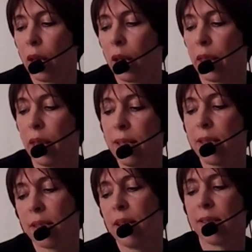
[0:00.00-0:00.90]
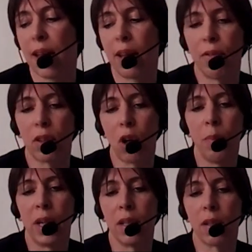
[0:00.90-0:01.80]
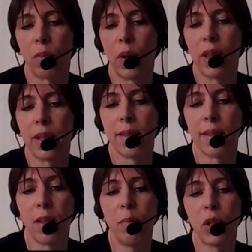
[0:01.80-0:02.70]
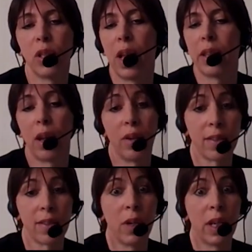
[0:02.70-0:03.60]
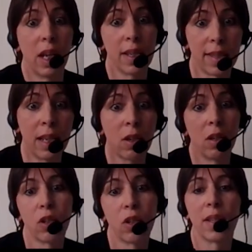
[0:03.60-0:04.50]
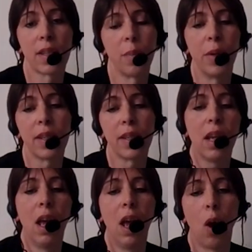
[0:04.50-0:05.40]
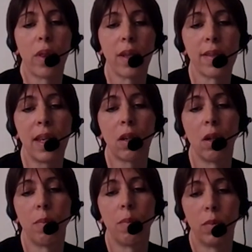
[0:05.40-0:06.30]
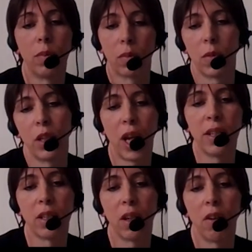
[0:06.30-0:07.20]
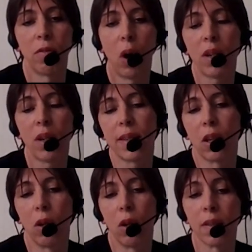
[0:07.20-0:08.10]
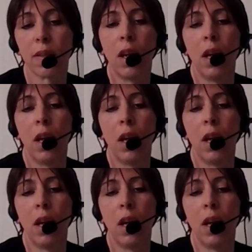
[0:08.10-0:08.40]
This is an insightful comment, with its assumption that there is only a single trans community with a single agenda of policy goals.